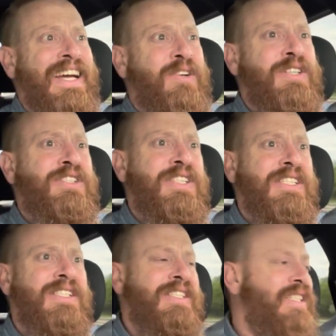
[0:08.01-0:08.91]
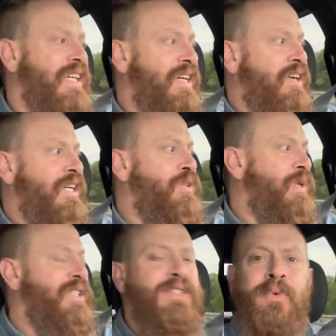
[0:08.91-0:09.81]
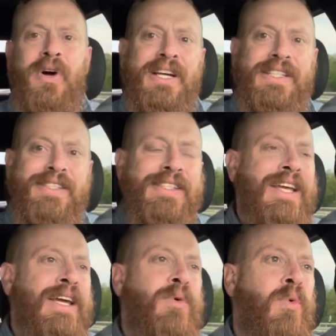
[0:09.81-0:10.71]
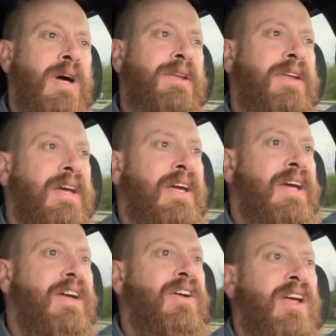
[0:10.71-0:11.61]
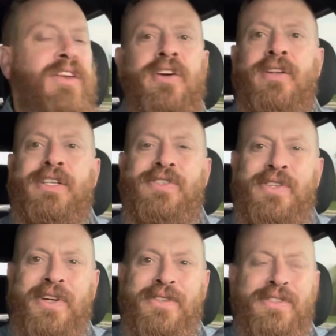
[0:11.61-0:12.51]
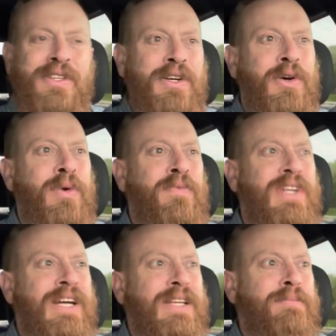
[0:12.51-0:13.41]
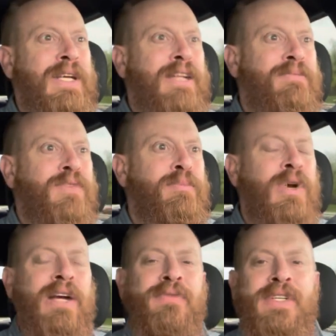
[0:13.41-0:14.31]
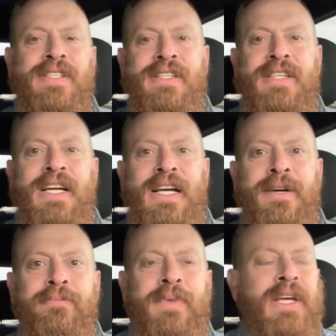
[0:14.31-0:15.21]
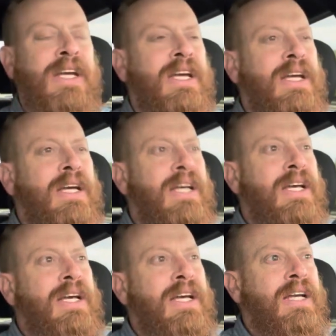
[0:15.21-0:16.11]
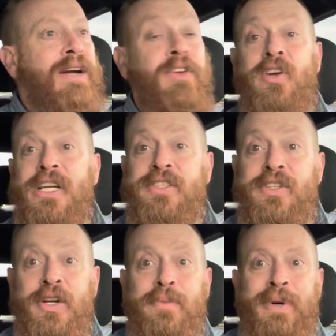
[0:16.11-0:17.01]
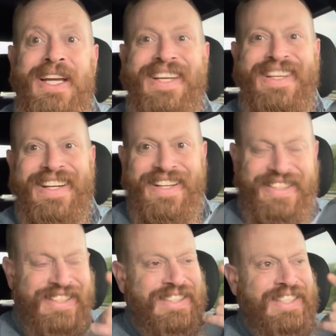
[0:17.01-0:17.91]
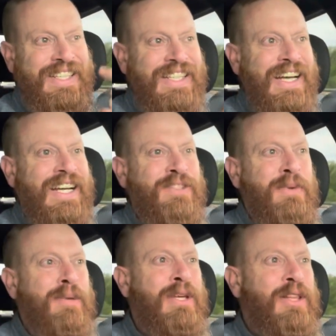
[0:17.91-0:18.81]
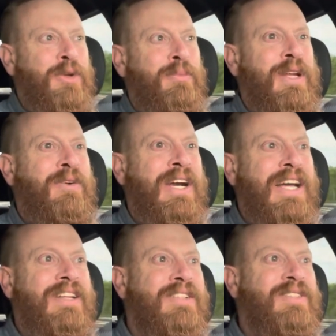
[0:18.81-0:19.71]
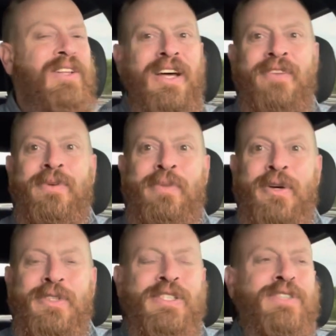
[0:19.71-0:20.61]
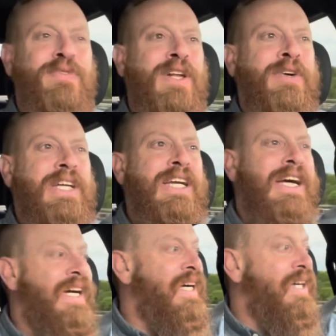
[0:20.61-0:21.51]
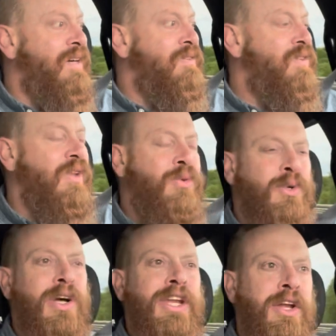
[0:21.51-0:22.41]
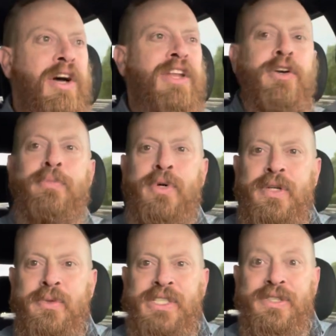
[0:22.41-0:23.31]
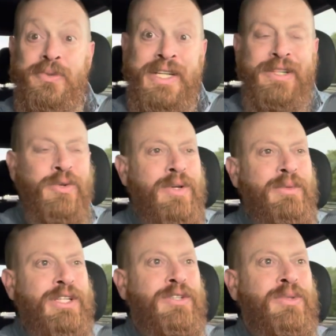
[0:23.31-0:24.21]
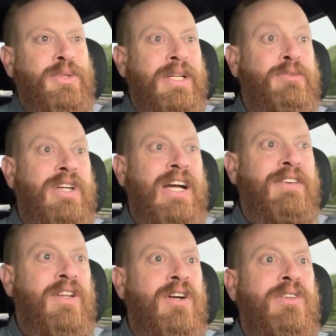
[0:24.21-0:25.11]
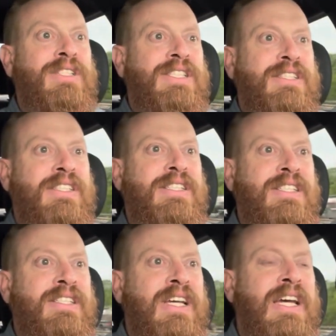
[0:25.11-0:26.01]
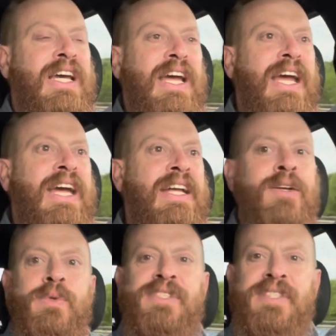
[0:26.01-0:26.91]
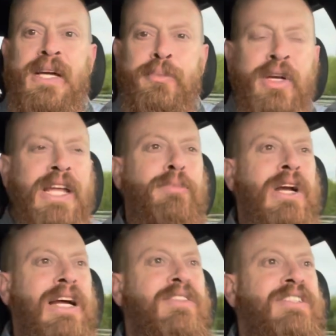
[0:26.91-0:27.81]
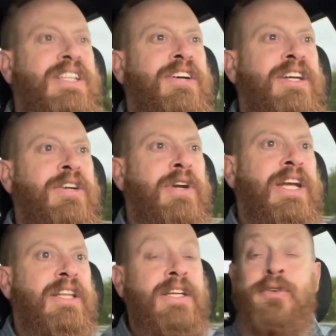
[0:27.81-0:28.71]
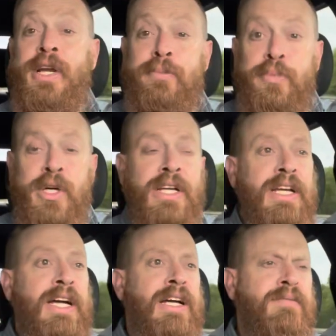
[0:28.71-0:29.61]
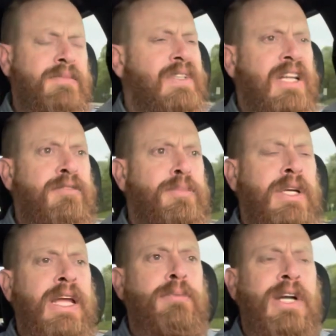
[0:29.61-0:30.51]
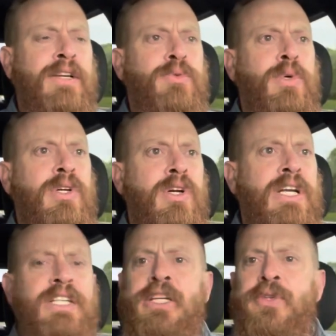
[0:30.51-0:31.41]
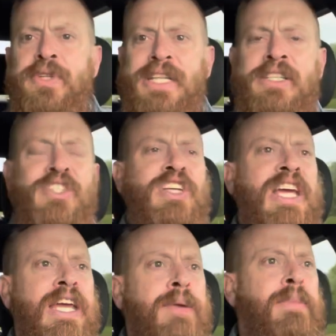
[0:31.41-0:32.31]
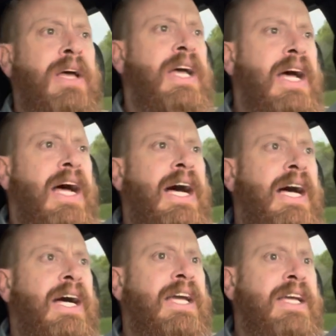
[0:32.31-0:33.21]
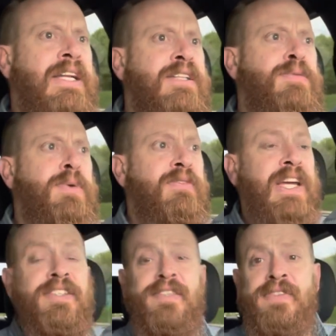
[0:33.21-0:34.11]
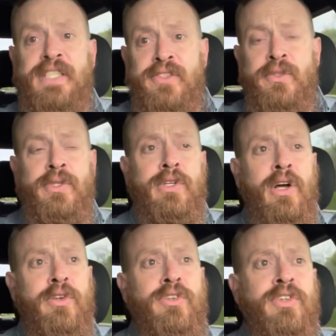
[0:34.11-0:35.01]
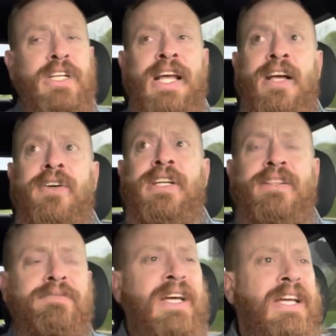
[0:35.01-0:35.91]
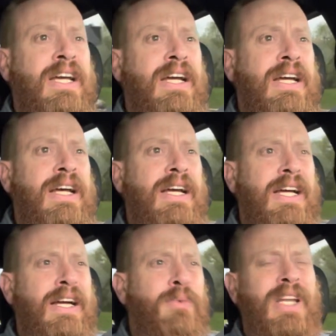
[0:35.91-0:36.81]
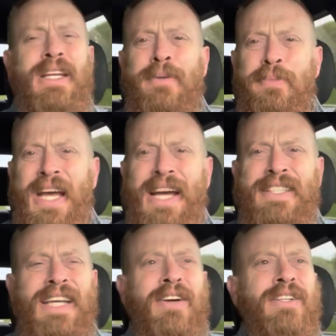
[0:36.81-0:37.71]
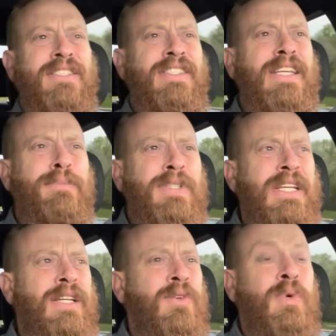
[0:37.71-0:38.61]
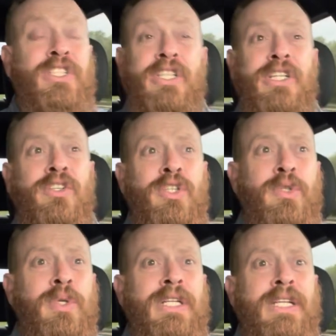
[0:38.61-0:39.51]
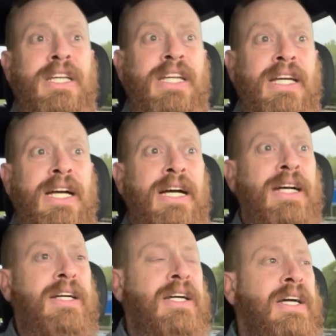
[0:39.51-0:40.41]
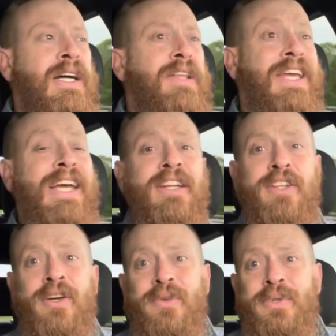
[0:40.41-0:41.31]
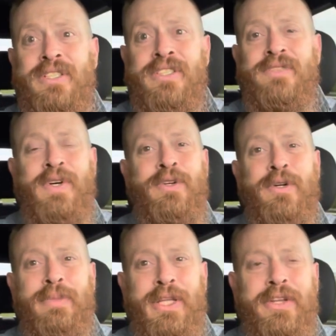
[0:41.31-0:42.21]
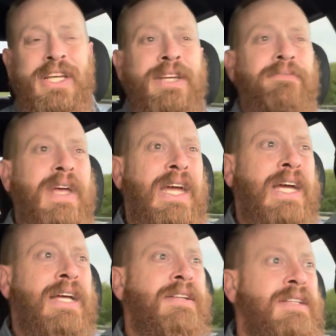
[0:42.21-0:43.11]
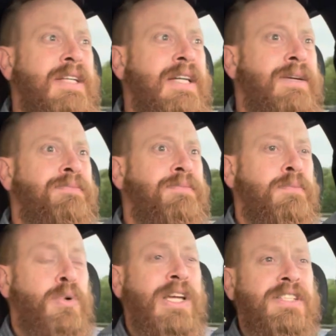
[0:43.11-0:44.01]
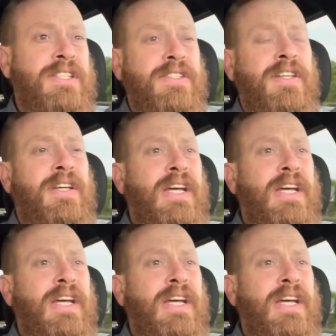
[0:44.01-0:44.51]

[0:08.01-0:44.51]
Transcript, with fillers: Christian's uh, graduation walk is today at one. Got an early start, so hopefully I can meet him for breakfast. Um, coming across the Turnpike, uh, you can see the eyes maybe a little bit red. There's a lot of emotions flowing. Uh, threw on an audiobook, which is what I normally do when I'm driving long distances, and it was uh, Brene Brown's Daring Greatly. A great book. Uh, love Brene Brown's work on guilt and shame uh, and its pervasiveness through the culture and how it, what it impacts, how it seeps in, what you can do, and the uh, the antidote, which is vulnerability and um, presence.